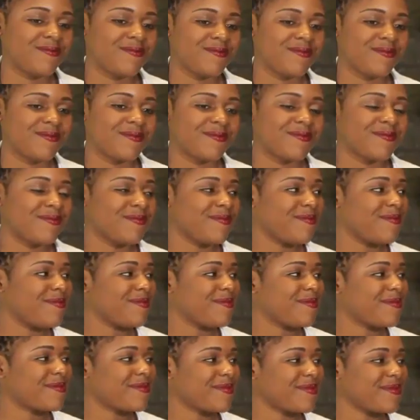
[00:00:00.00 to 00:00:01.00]

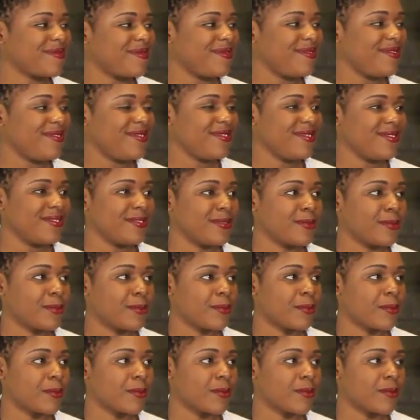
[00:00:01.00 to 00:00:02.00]

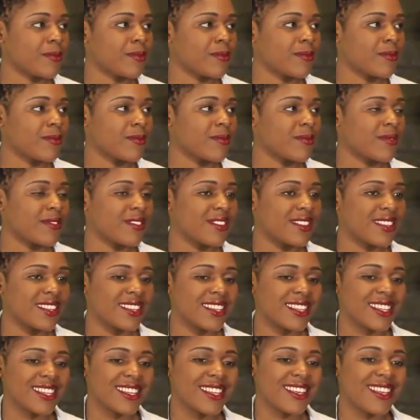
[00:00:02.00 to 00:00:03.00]

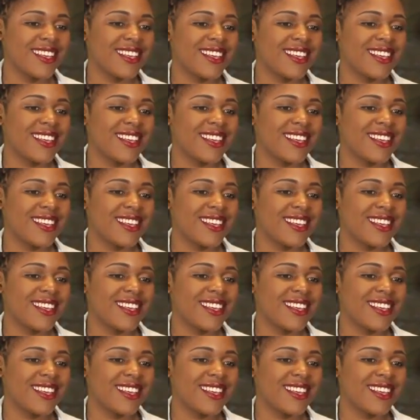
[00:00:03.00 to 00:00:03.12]
(not speaking)